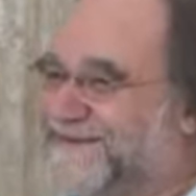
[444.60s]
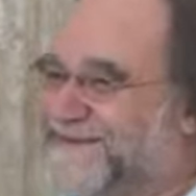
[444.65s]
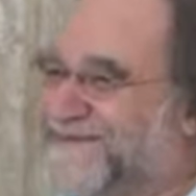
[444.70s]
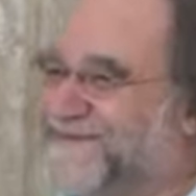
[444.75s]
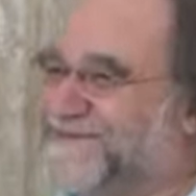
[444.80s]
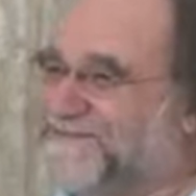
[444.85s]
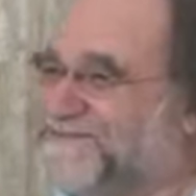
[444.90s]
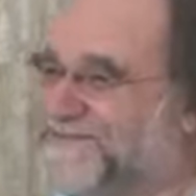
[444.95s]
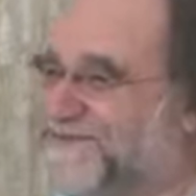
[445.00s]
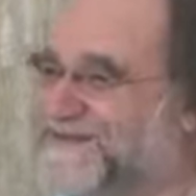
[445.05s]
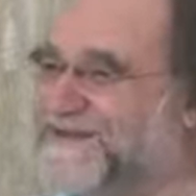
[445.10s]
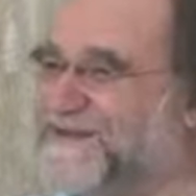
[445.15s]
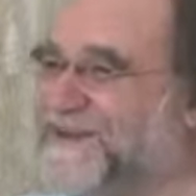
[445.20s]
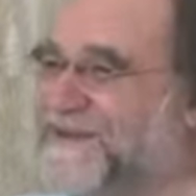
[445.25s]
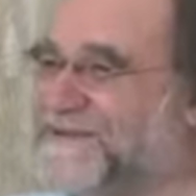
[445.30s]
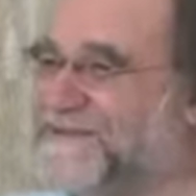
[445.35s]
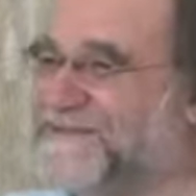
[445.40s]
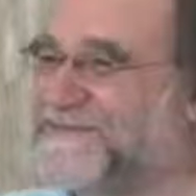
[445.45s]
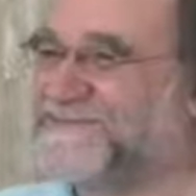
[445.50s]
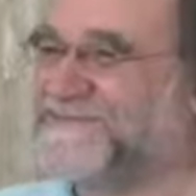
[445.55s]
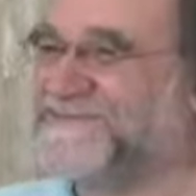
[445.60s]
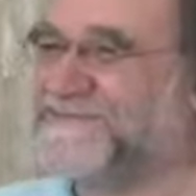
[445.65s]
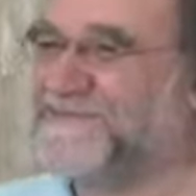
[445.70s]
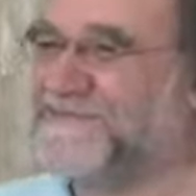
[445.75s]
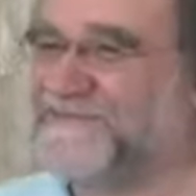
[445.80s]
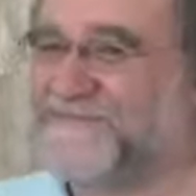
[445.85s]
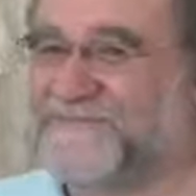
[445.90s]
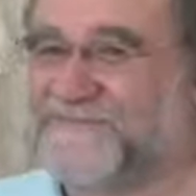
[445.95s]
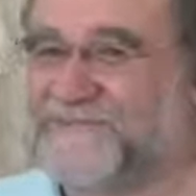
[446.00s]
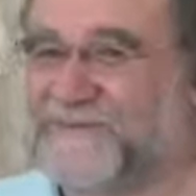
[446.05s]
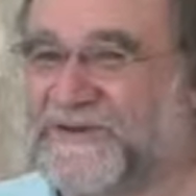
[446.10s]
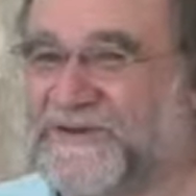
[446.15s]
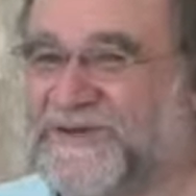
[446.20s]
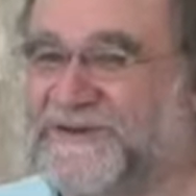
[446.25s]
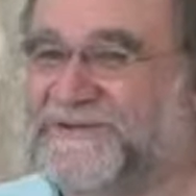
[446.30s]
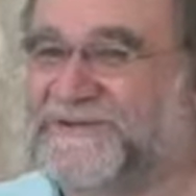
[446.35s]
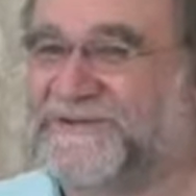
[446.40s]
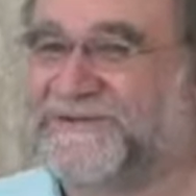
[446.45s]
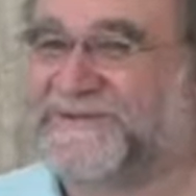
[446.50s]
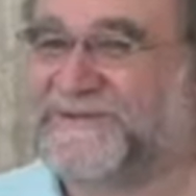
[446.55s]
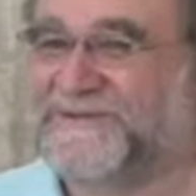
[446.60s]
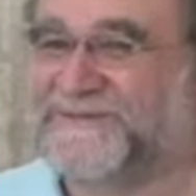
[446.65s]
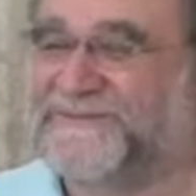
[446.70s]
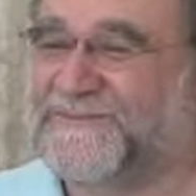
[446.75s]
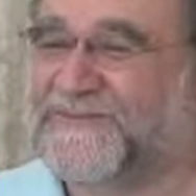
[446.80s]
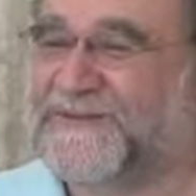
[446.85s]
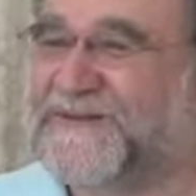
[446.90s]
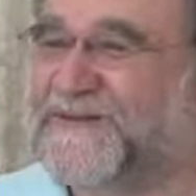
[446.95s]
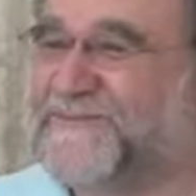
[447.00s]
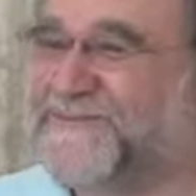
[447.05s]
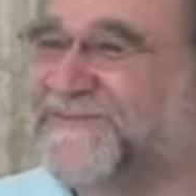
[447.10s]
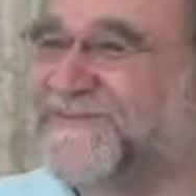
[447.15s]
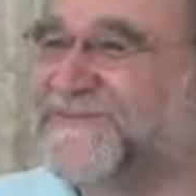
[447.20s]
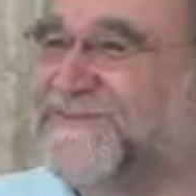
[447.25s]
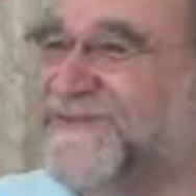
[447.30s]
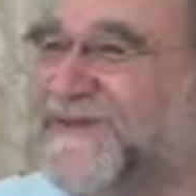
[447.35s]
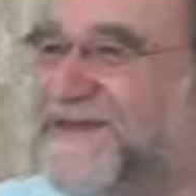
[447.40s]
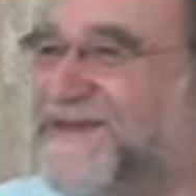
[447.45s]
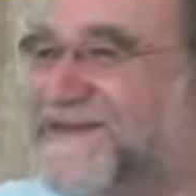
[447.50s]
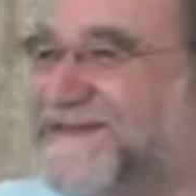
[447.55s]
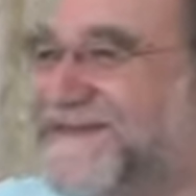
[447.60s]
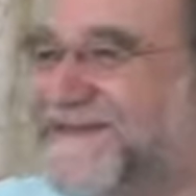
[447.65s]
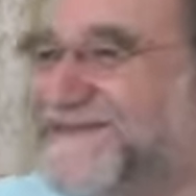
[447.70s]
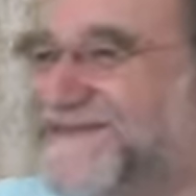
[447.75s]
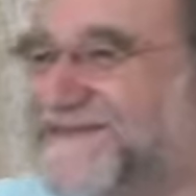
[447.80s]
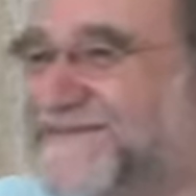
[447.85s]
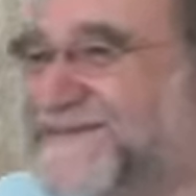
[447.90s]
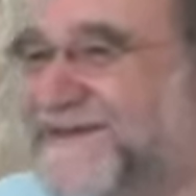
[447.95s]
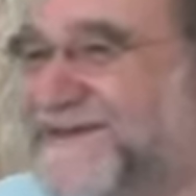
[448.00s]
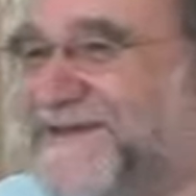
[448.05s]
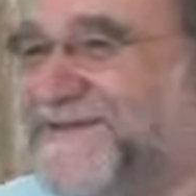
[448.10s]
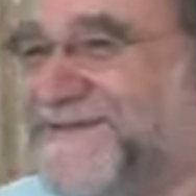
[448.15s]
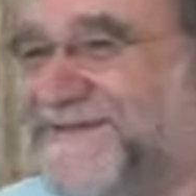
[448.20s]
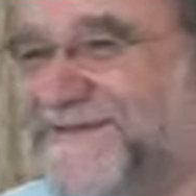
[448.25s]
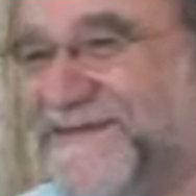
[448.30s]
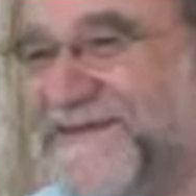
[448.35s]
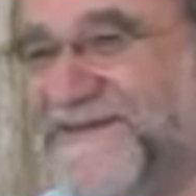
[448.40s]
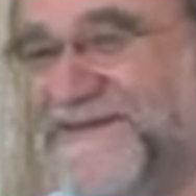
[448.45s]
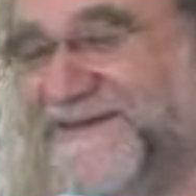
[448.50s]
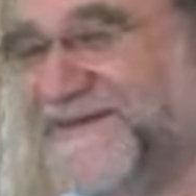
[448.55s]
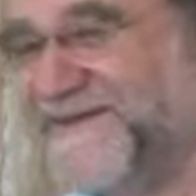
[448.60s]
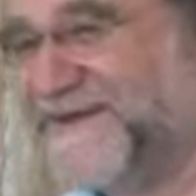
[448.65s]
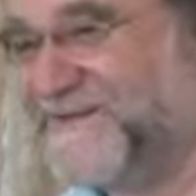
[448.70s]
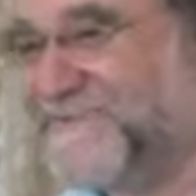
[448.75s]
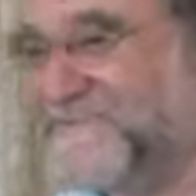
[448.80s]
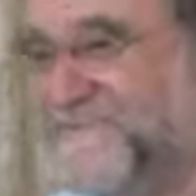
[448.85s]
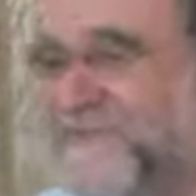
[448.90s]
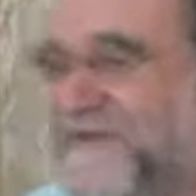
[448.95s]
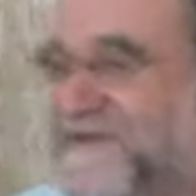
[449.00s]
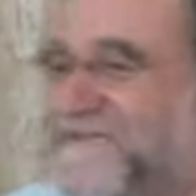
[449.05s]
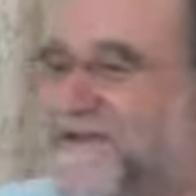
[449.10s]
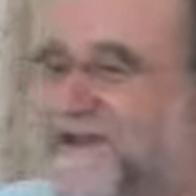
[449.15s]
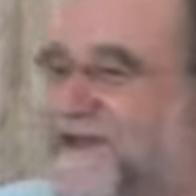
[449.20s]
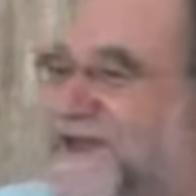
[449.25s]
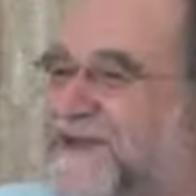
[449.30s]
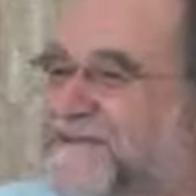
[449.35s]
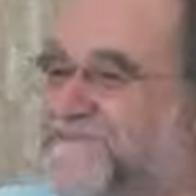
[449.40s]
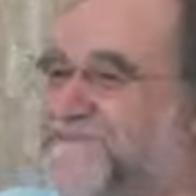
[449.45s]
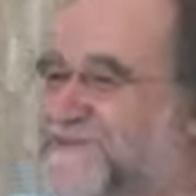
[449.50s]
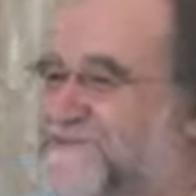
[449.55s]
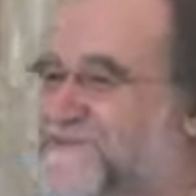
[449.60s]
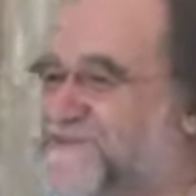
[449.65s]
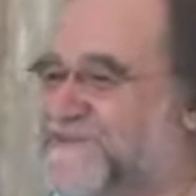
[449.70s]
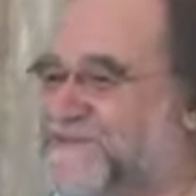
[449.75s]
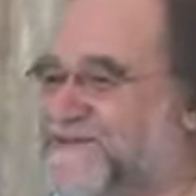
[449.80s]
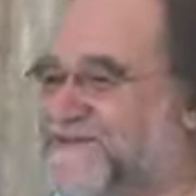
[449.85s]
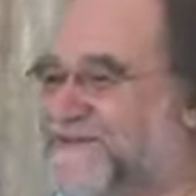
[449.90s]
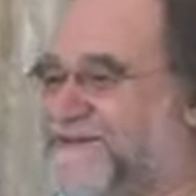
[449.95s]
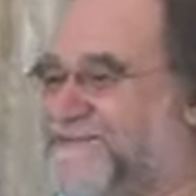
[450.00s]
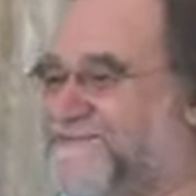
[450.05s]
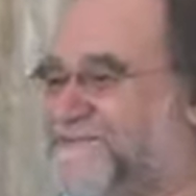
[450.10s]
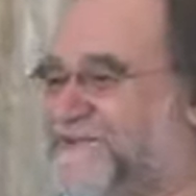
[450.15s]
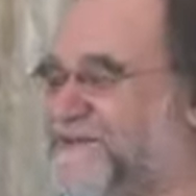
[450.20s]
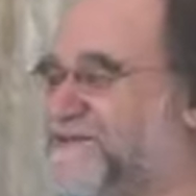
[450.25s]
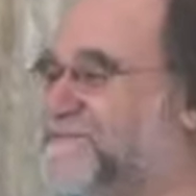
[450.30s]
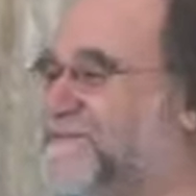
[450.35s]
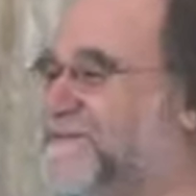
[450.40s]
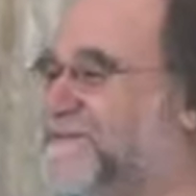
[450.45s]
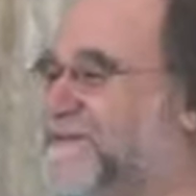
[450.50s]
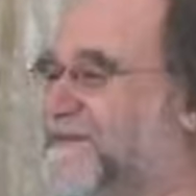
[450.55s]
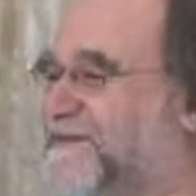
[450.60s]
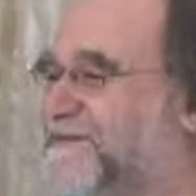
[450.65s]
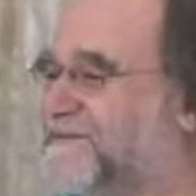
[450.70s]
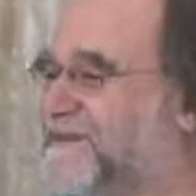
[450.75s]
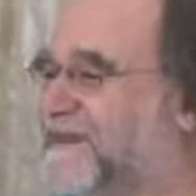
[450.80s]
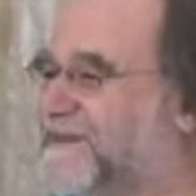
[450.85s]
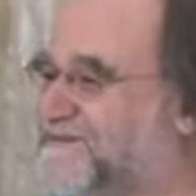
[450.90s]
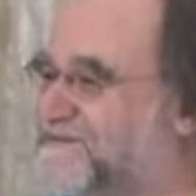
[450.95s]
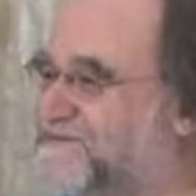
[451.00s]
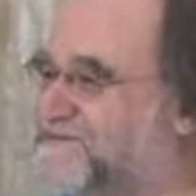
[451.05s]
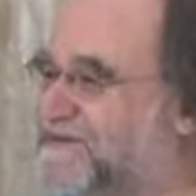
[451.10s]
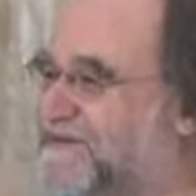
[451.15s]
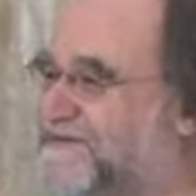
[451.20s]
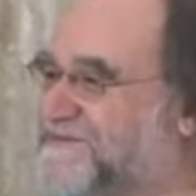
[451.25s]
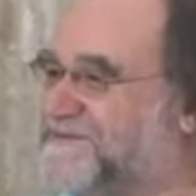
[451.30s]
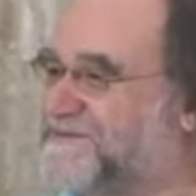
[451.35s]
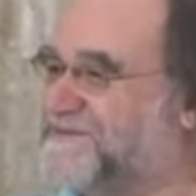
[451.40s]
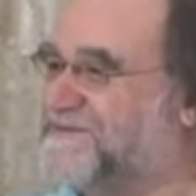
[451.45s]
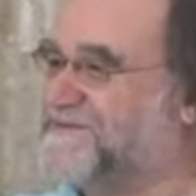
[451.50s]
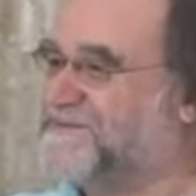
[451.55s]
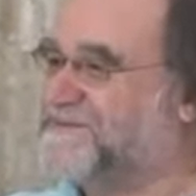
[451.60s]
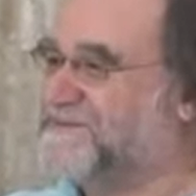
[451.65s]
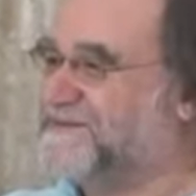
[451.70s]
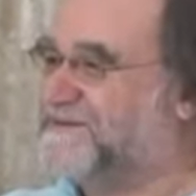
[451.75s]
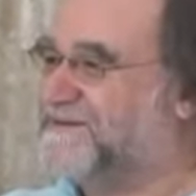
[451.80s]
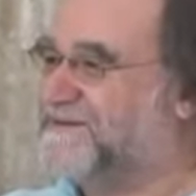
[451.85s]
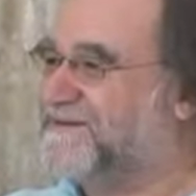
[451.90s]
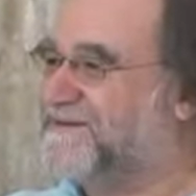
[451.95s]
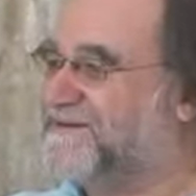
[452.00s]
I really like them. So what I would say is that I'm very happy with the people that get attracted to me,